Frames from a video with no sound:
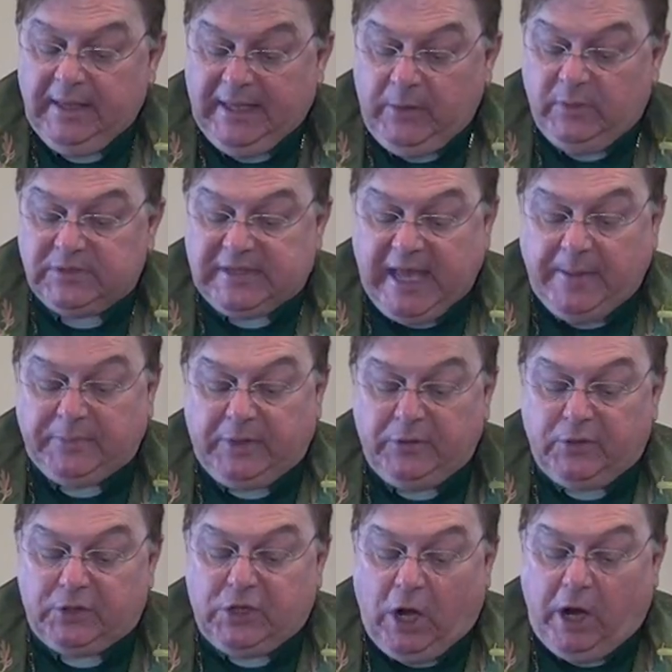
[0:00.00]
He was kept
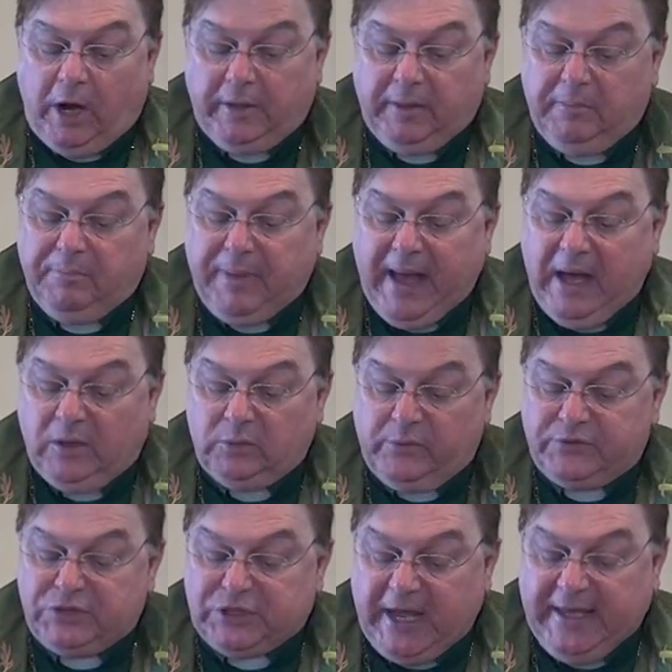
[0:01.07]
under guard and bound
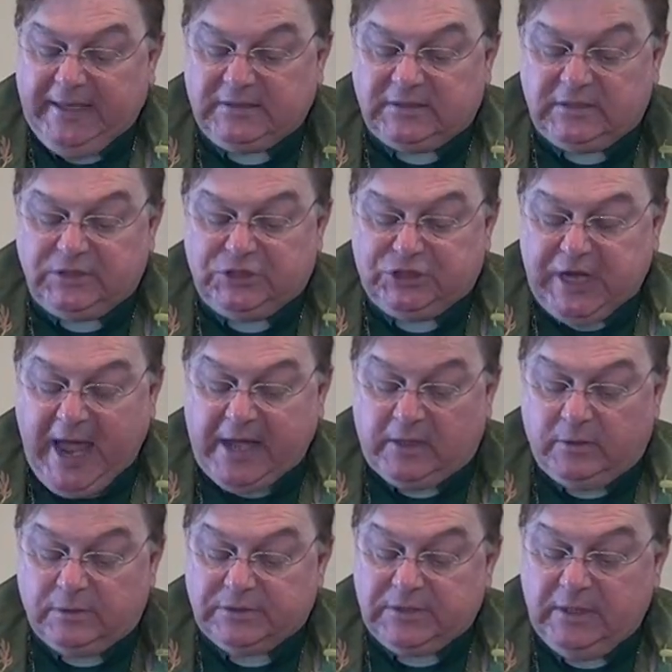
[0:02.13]
with chains and
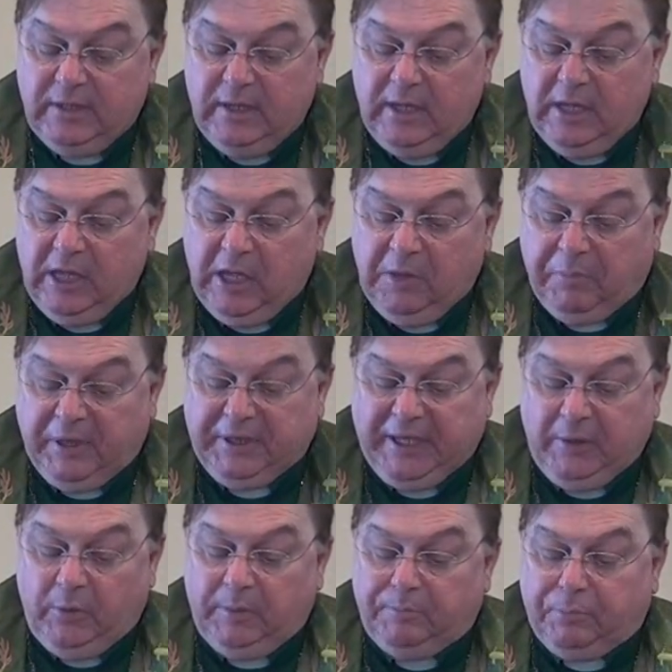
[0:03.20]
shackles, but he
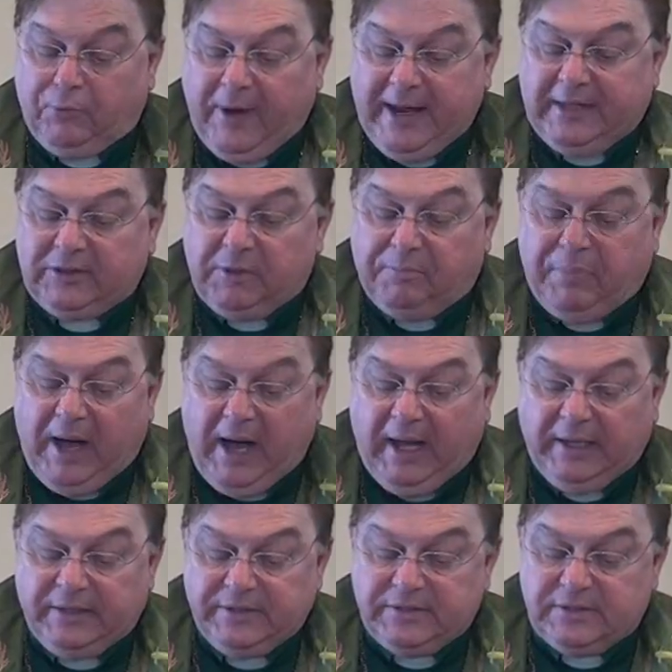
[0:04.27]
would break the
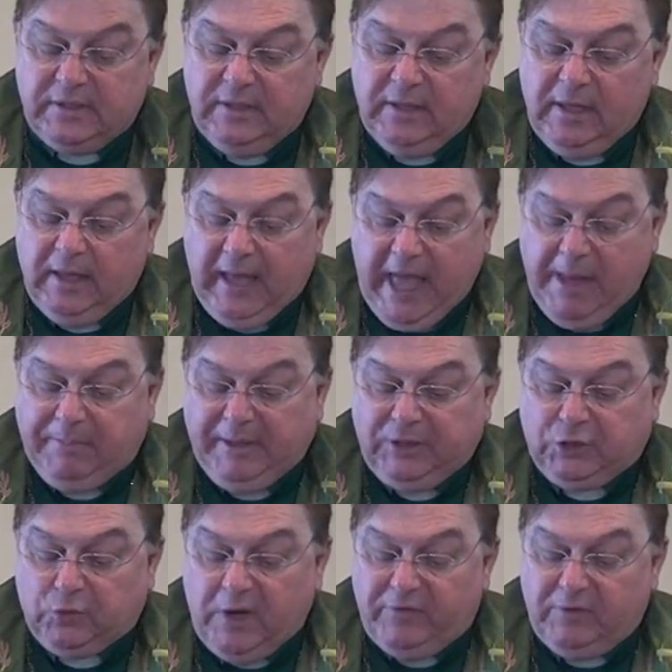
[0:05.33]
bonds and be
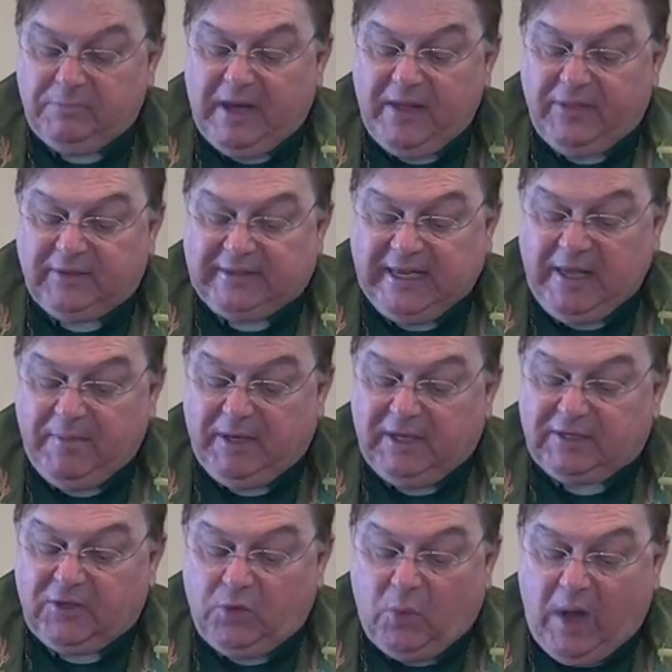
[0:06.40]
driven by the demon
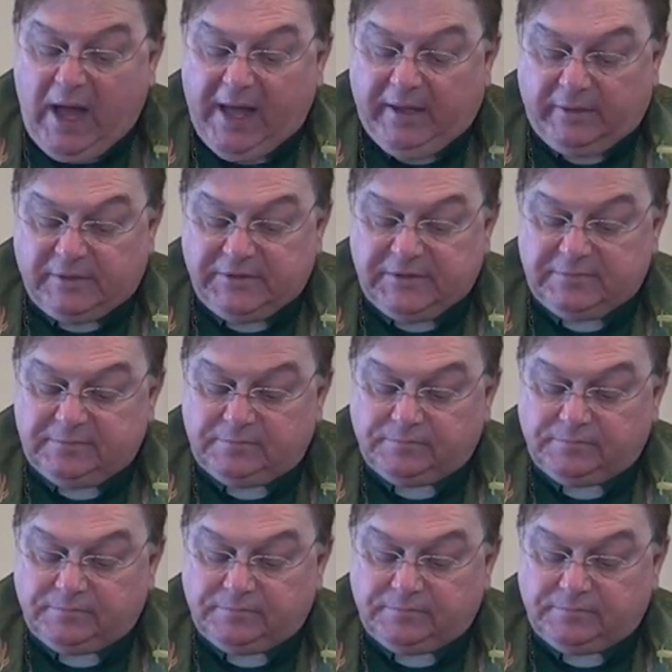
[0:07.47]
into the wilds.